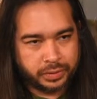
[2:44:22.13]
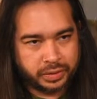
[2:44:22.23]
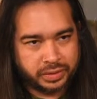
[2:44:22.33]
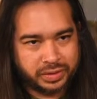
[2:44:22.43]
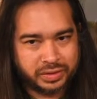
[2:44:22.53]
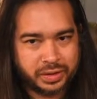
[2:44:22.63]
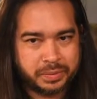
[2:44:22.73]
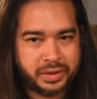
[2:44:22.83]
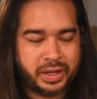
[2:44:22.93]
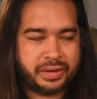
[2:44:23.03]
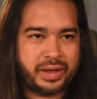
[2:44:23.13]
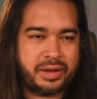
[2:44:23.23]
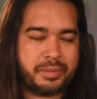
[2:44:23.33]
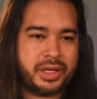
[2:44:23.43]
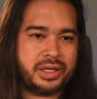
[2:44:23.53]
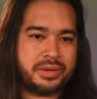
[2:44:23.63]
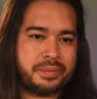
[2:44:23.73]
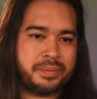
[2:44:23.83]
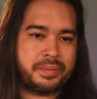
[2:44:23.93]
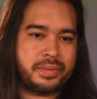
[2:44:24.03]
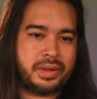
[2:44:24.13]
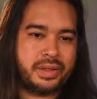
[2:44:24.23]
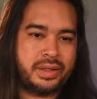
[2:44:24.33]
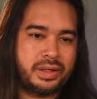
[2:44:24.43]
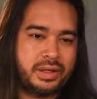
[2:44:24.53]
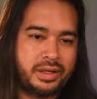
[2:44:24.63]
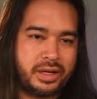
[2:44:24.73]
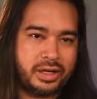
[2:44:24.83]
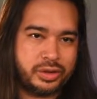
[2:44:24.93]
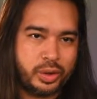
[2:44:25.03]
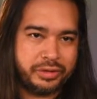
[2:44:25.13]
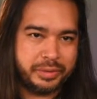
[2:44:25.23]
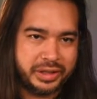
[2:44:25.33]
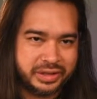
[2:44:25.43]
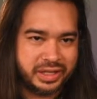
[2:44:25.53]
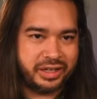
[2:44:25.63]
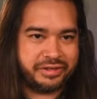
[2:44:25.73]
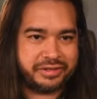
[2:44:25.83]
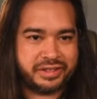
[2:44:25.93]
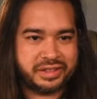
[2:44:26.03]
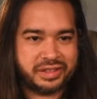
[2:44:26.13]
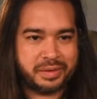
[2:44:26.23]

Is it something like that, man? Got 12 minutes left.